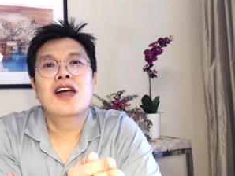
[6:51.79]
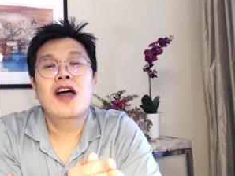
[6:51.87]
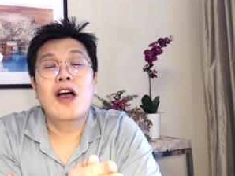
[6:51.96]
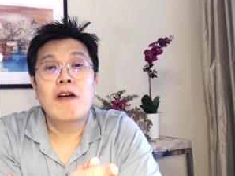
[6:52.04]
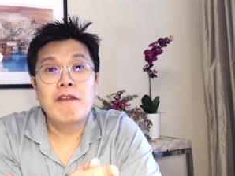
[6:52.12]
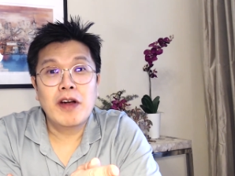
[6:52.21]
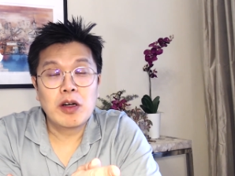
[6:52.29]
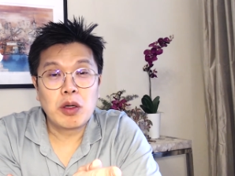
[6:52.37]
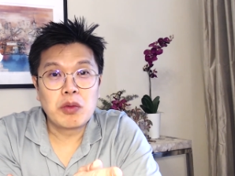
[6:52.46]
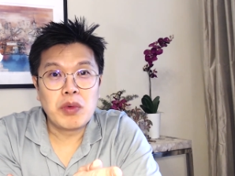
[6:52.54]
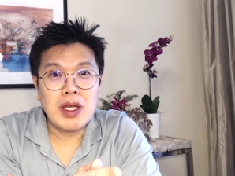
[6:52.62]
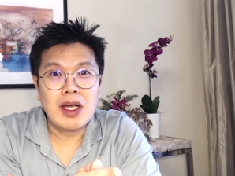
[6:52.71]
how far
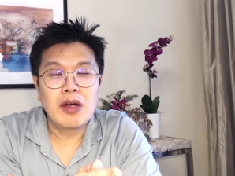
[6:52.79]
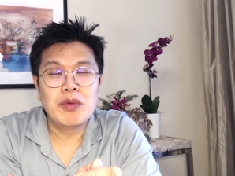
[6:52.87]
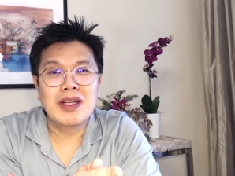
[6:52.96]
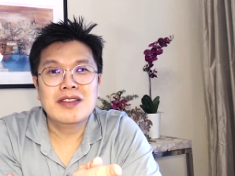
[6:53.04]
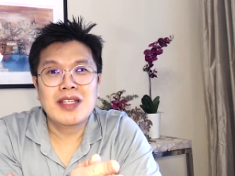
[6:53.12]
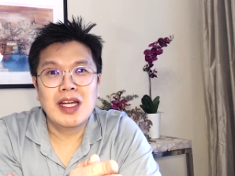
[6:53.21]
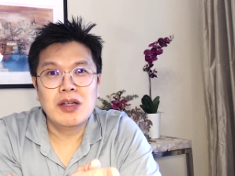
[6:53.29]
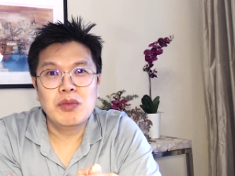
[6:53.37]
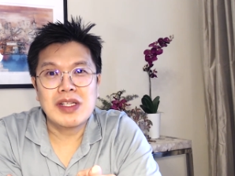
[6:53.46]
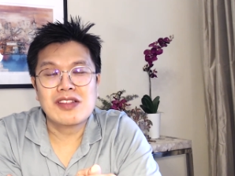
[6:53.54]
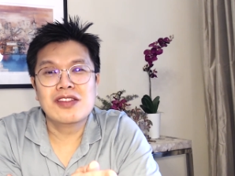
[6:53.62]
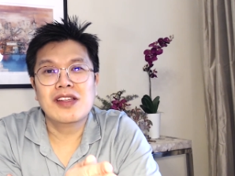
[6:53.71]
on we are we are 10
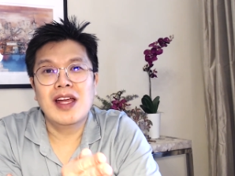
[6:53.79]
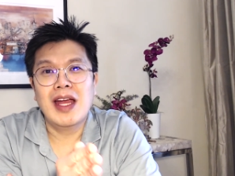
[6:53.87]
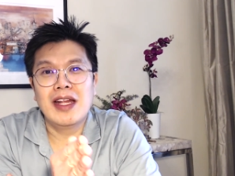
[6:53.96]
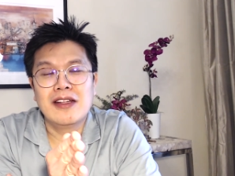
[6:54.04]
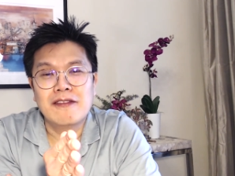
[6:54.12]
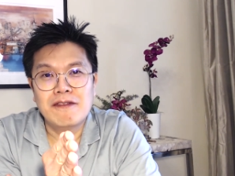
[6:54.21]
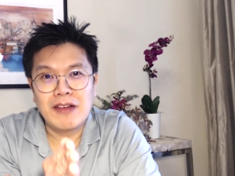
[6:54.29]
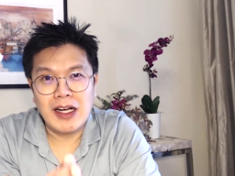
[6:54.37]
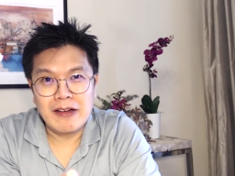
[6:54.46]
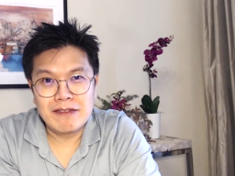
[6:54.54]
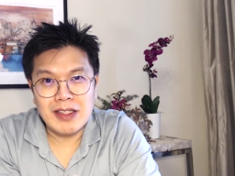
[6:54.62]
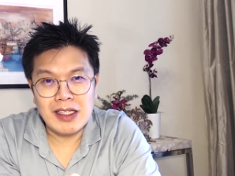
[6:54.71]
weeks and
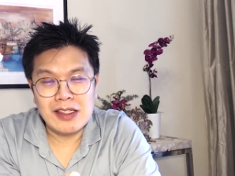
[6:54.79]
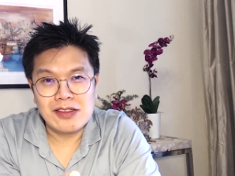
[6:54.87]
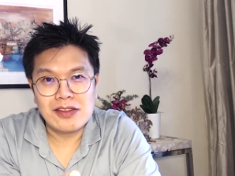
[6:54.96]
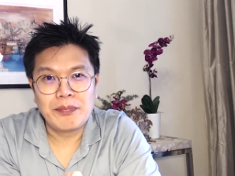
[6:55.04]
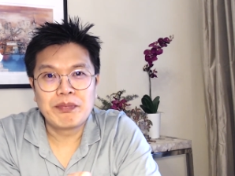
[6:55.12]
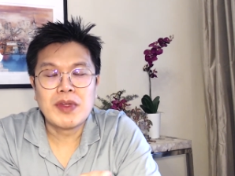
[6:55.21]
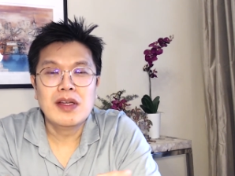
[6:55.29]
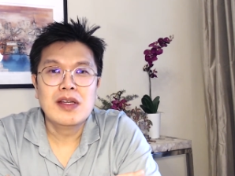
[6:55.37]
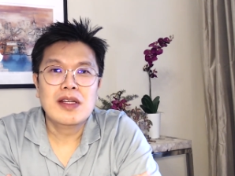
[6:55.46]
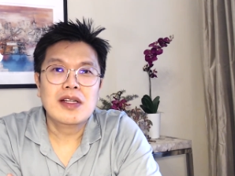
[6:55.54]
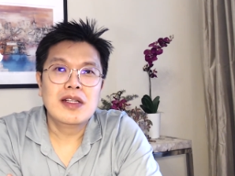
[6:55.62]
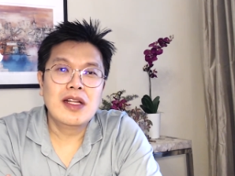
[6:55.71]
5 days
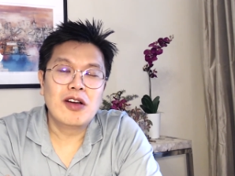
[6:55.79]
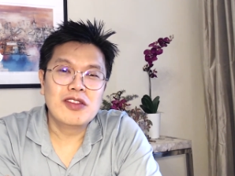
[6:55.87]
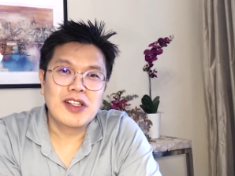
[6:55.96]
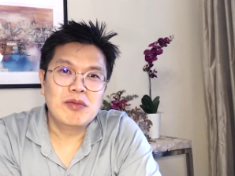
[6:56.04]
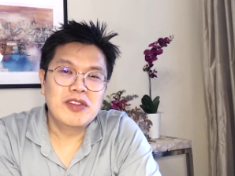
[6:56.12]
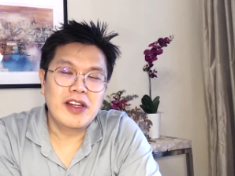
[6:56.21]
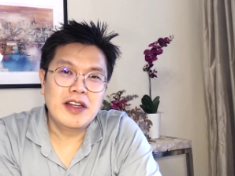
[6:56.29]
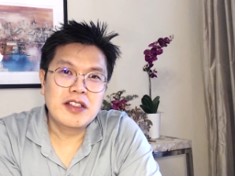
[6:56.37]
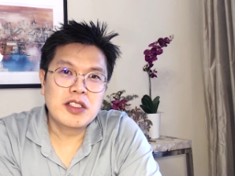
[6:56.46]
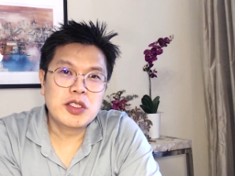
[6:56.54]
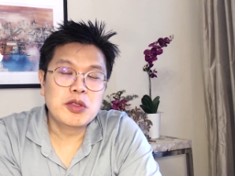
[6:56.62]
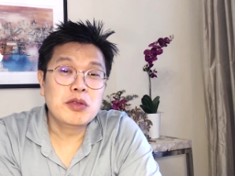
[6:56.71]
now some
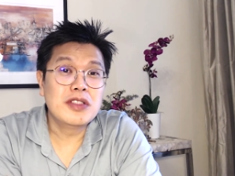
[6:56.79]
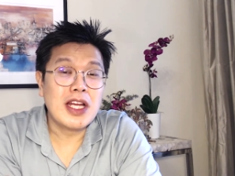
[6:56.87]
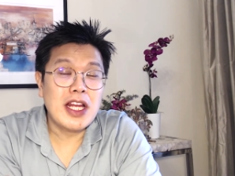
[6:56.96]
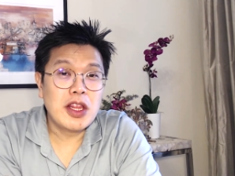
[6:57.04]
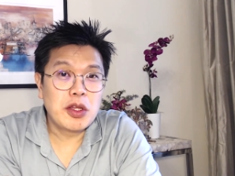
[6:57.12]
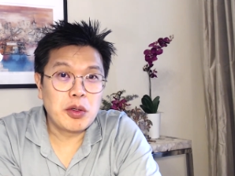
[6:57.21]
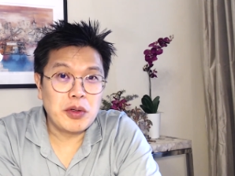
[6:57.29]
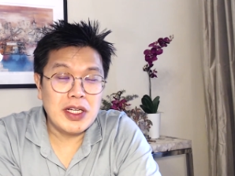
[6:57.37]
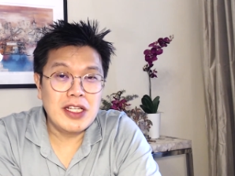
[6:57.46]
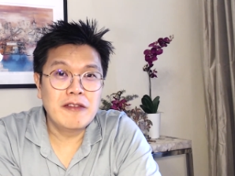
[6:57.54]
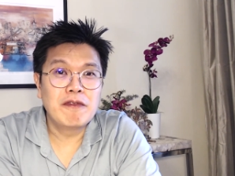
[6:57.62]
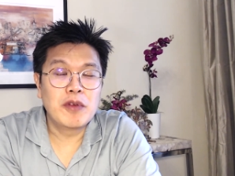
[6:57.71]
centers do day
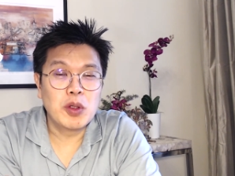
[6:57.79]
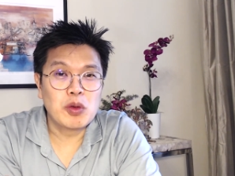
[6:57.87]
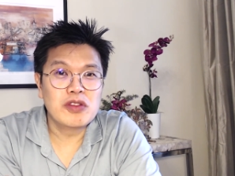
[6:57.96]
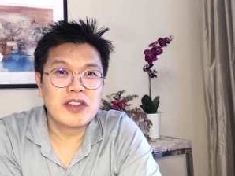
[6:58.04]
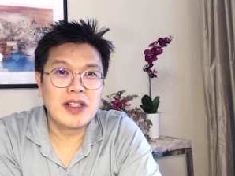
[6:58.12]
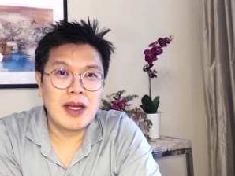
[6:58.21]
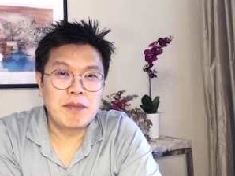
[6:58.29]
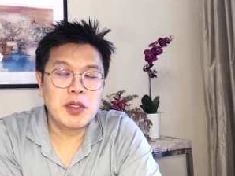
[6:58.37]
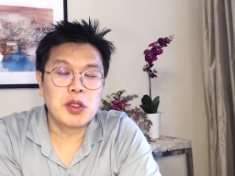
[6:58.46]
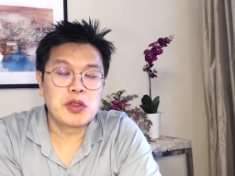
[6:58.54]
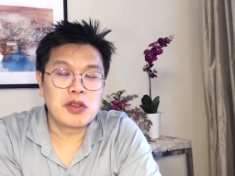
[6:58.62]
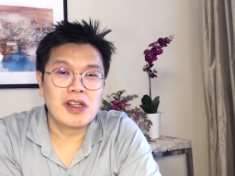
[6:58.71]
three frozen
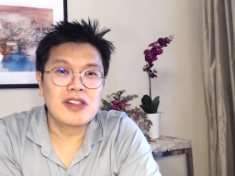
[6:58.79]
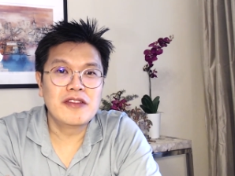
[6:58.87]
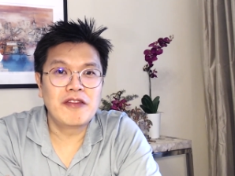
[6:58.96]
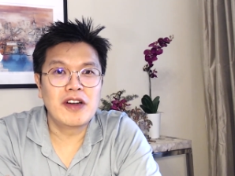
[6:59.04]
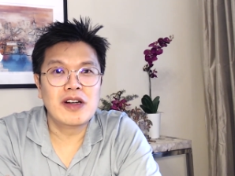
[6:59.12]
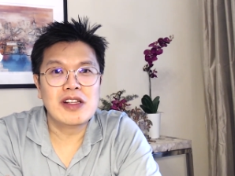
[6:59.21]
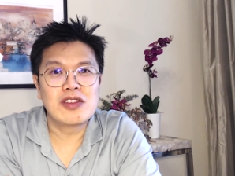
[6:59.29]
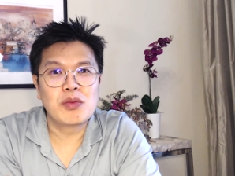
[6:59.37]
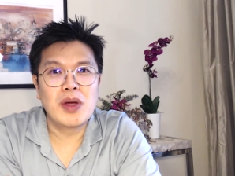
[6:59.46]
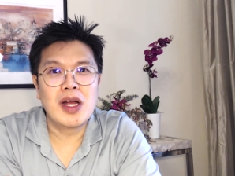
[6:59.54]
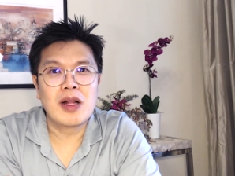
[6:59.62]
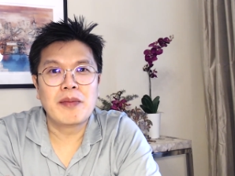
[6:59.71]
embryo transfer as
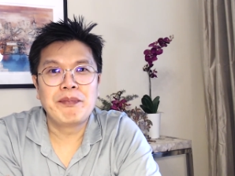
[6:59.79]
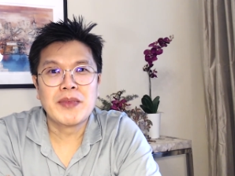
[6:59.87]
well.